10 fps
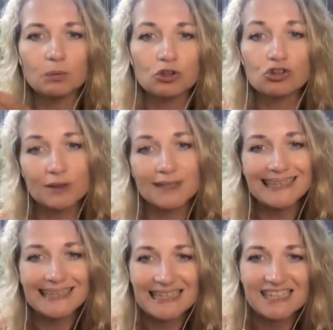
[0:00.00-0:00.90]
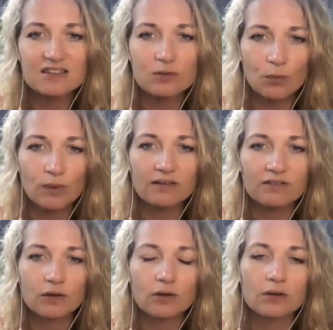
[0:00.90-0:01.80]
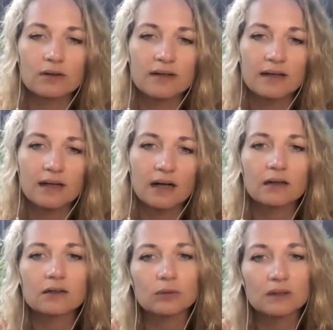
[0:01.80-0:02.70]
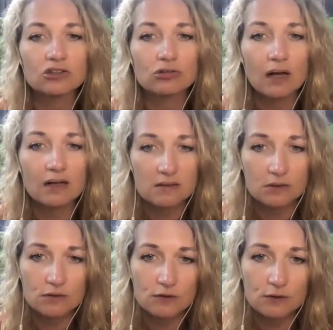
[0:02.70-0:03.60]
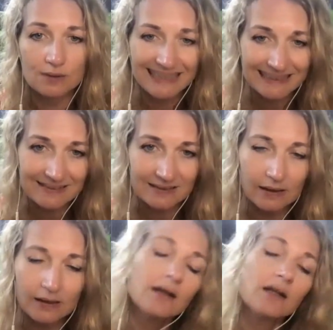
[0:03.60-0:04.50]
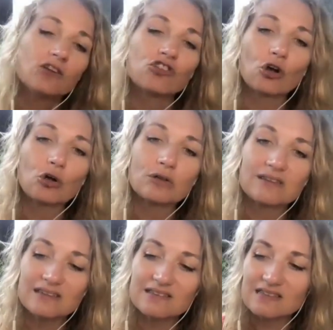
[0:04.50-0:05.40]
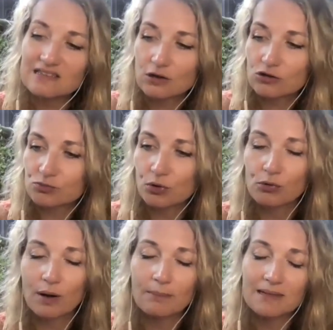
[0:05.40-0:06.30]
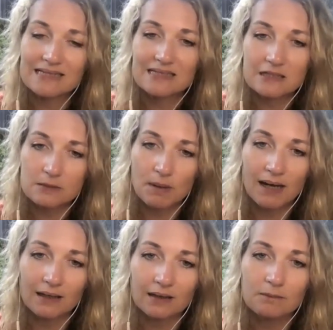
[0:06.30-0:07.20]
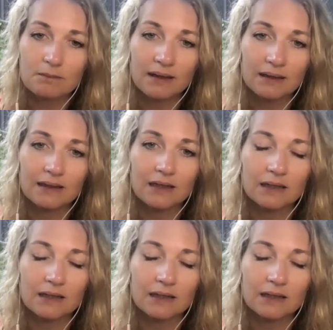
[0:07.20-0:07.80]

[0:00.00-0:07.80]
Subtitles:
drink and eat whenever they are going to ask us to eat. So this detox program is inspired by